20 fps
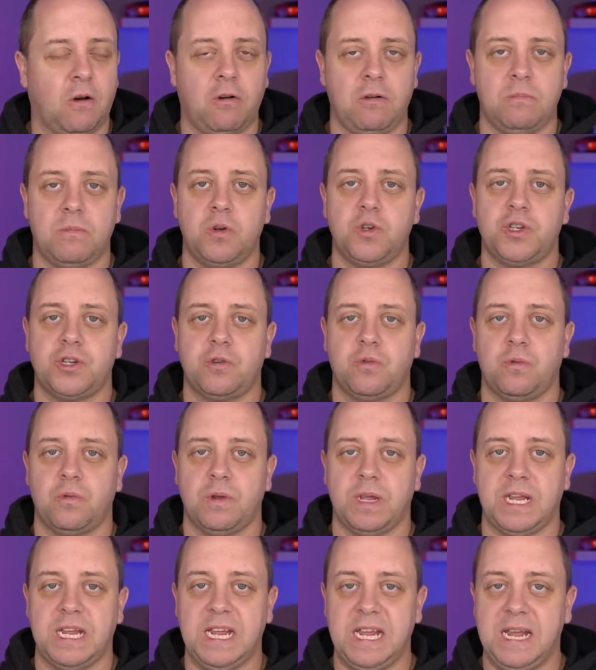almost
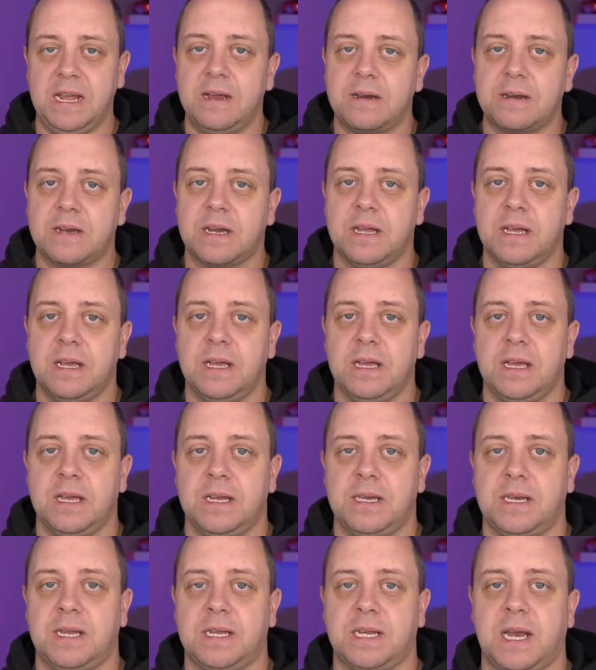year,
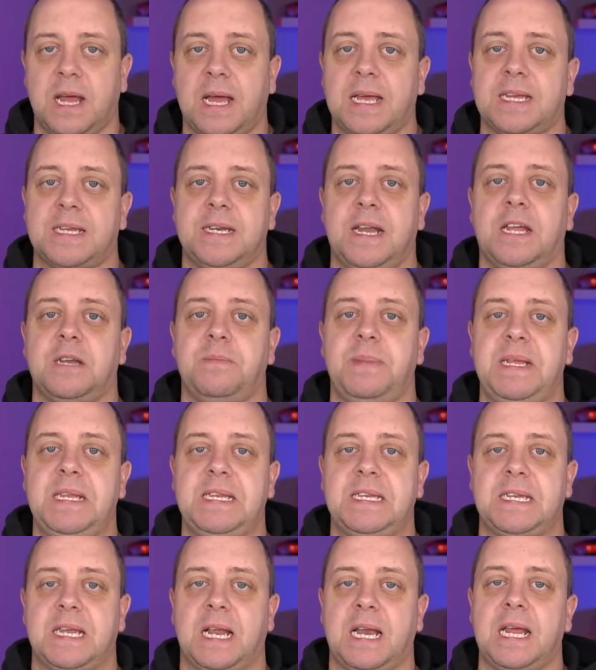Tesla has not been
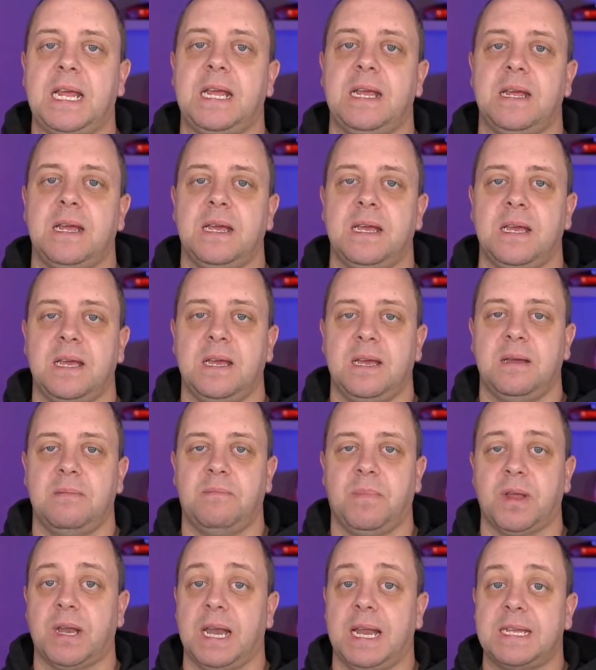selling
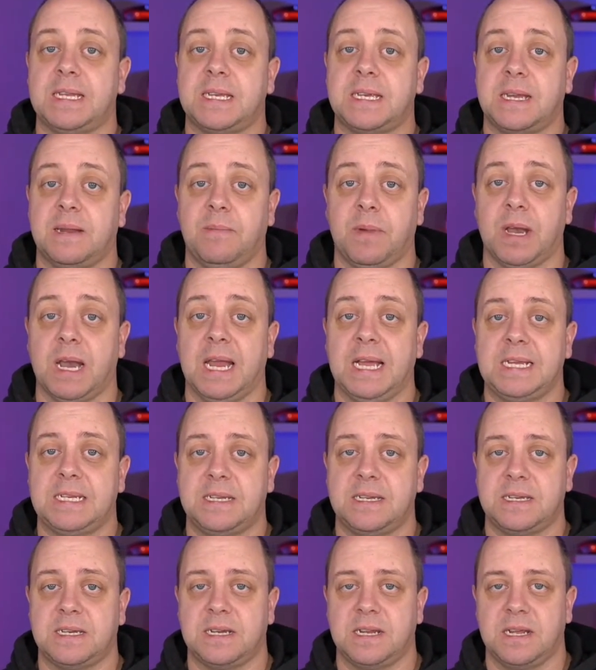Model S's and Model
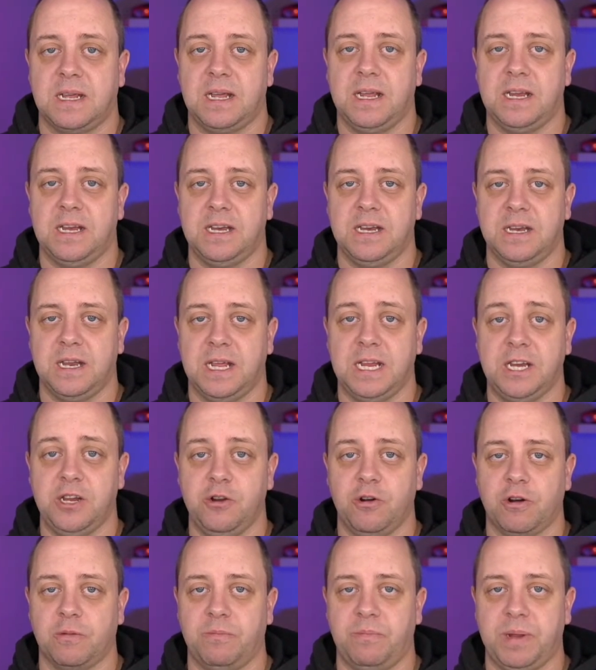X's in
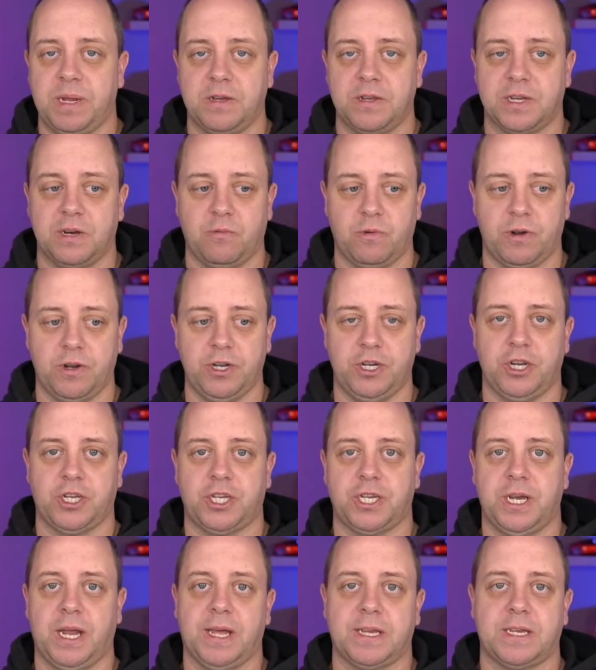Europe because they were
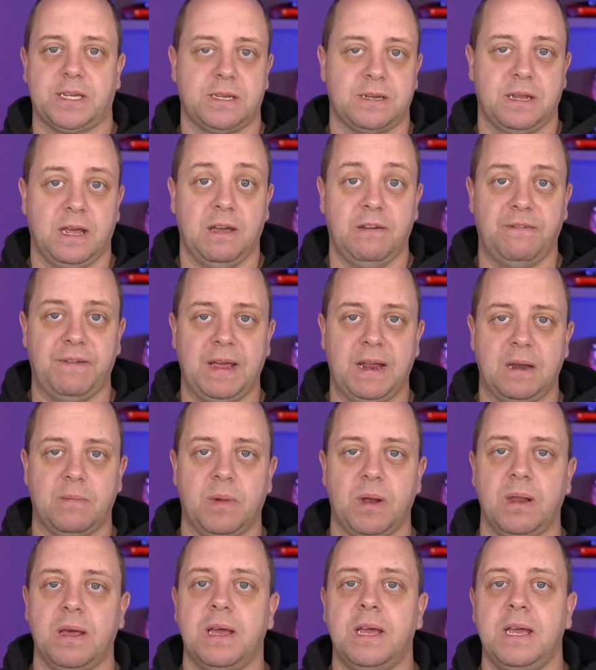just not
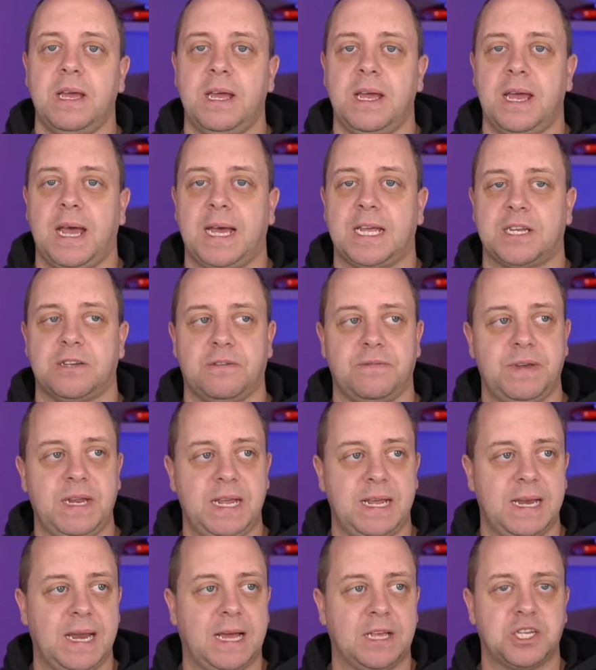available. As of
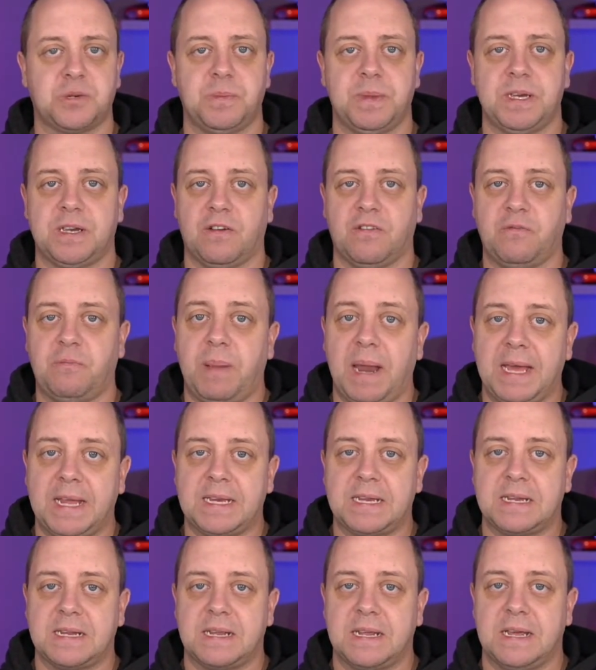the announcement of
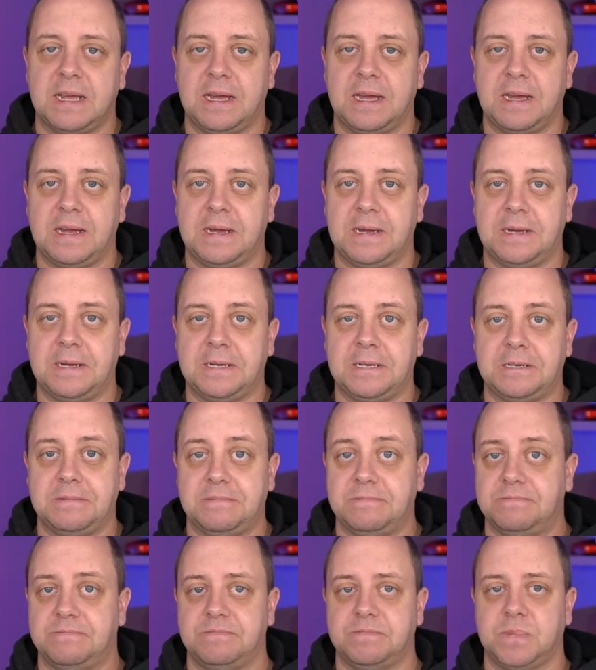Plaid,
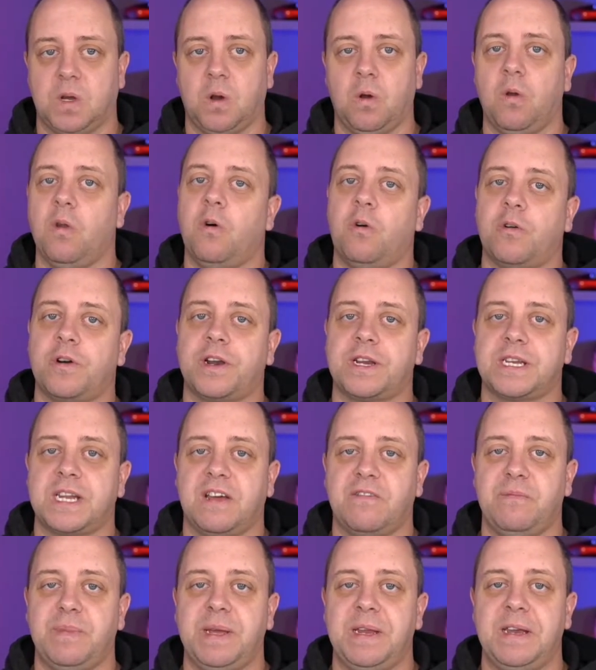all orders
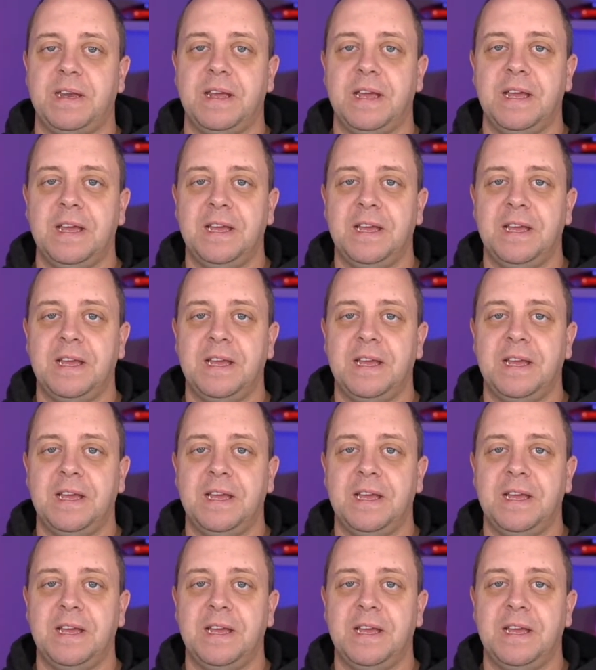have been